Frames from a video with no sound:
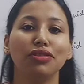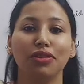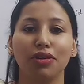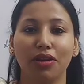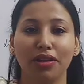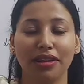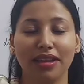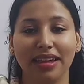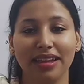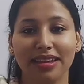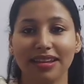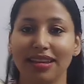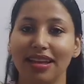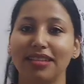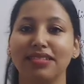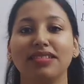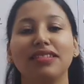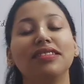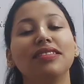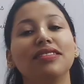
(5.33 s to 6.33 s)
online
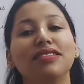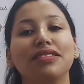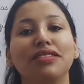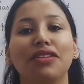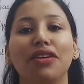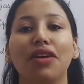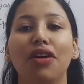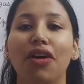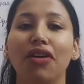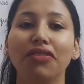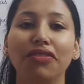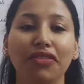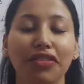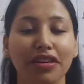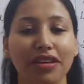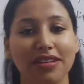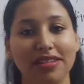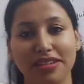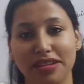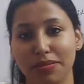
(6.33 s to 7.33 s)
classes of
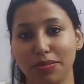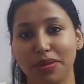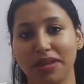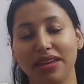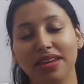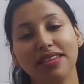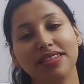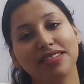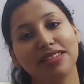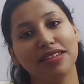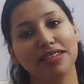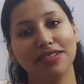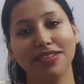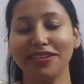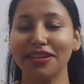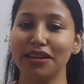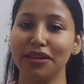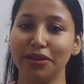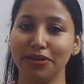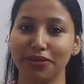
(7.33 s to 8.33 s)
TPS
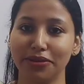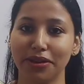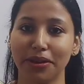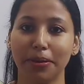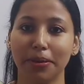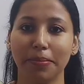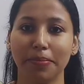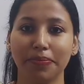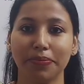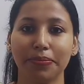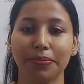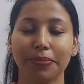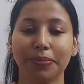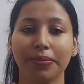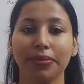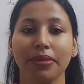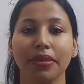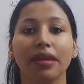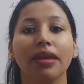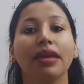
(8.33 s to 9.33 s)
Syllabus.
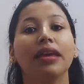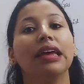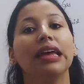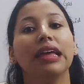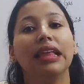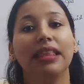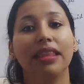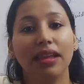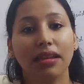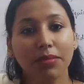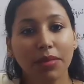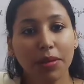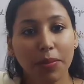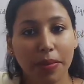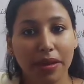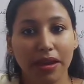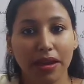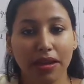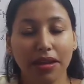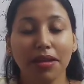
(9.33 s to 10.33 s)
Let me
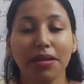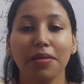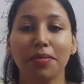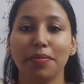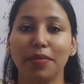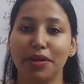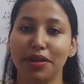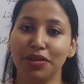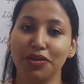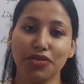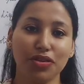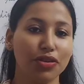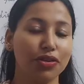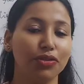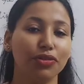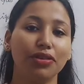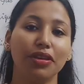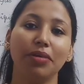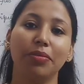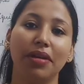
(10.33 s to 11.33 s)
begin by
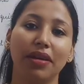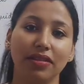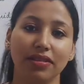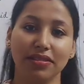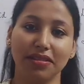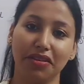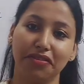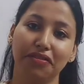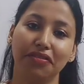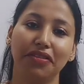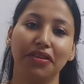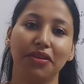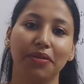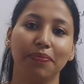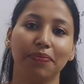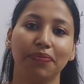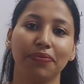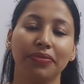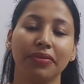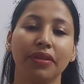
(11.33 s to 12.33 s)
introducing myself.
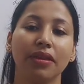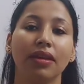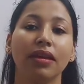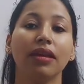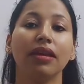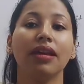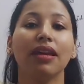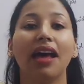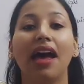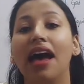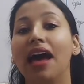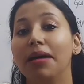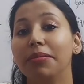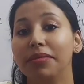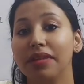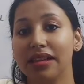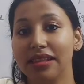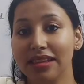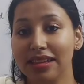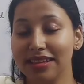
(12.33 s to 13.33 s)
I'm
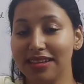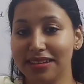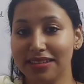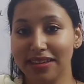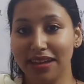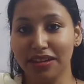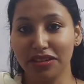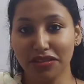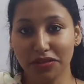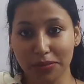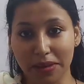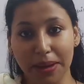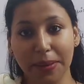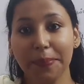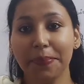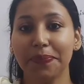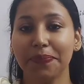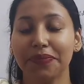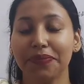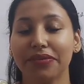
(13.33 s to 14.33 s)
Nandita Das
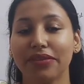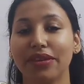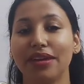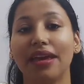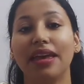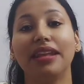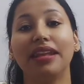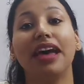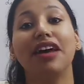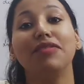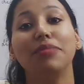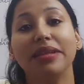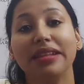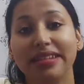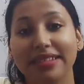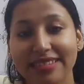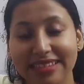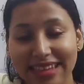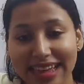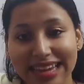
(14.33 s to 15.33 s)
ma'am, and I have been
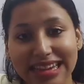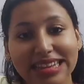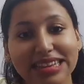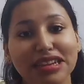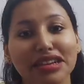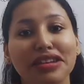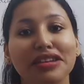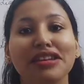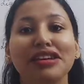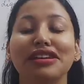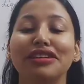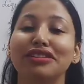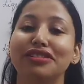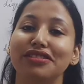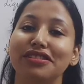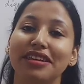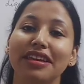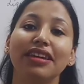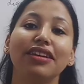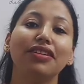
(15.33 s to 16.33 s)
assigned to
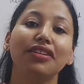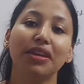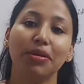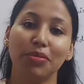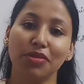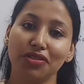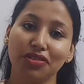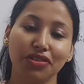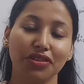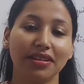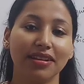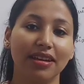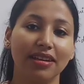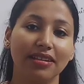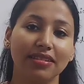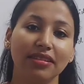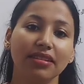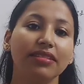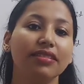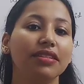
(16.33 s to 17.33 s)
take your chemistry
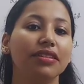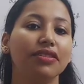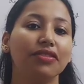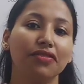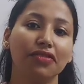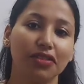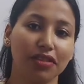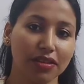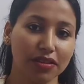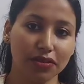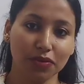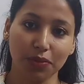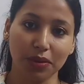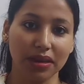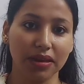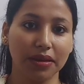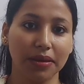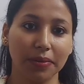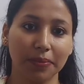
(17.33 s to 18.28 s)
classes for this week.